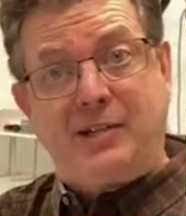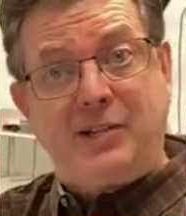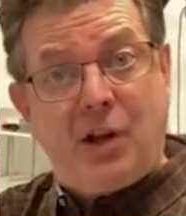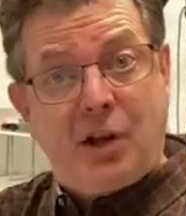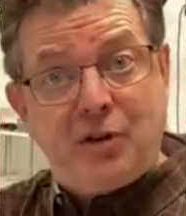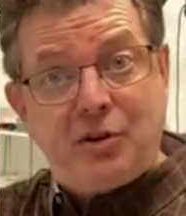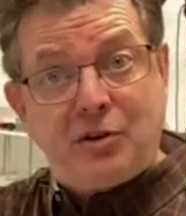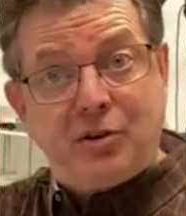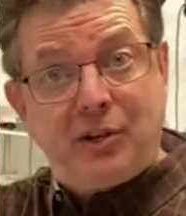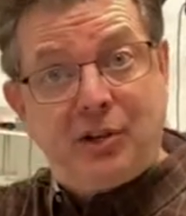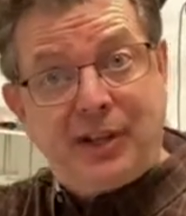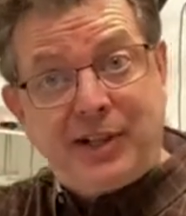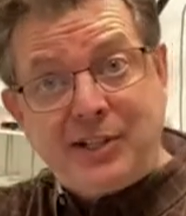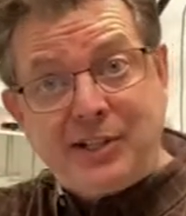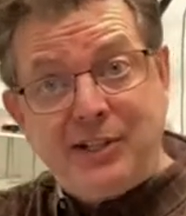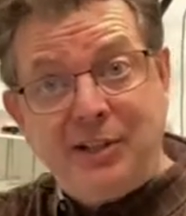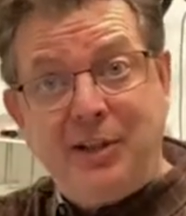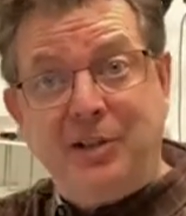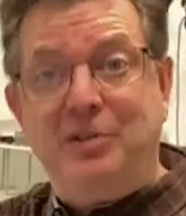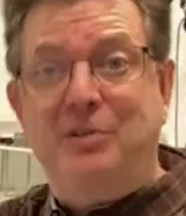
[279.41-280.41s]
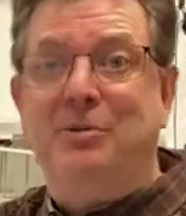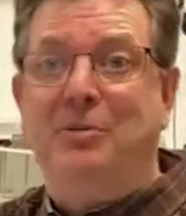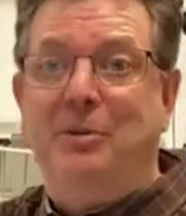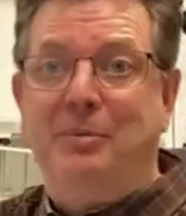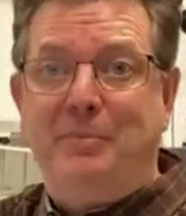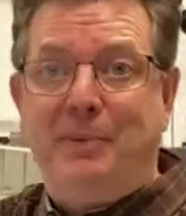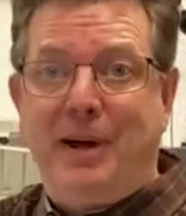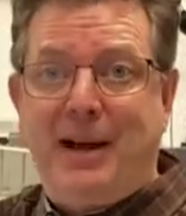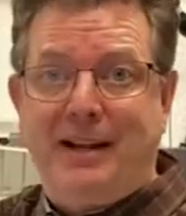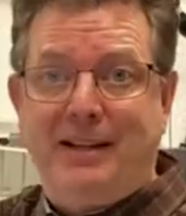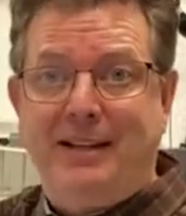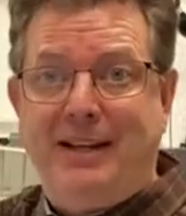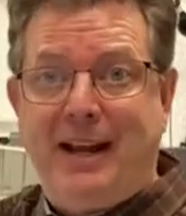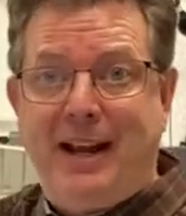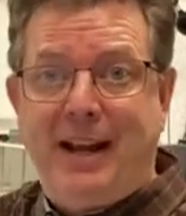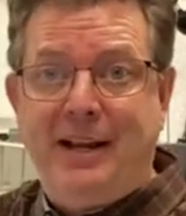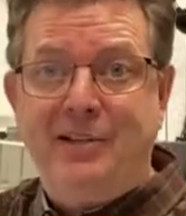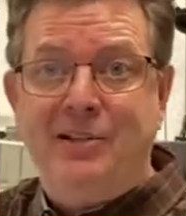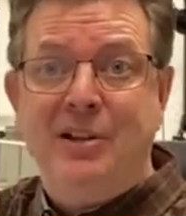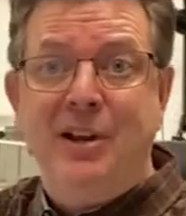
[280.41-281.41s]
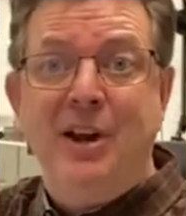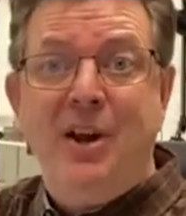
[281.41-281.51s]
Now, you're listening to a podcast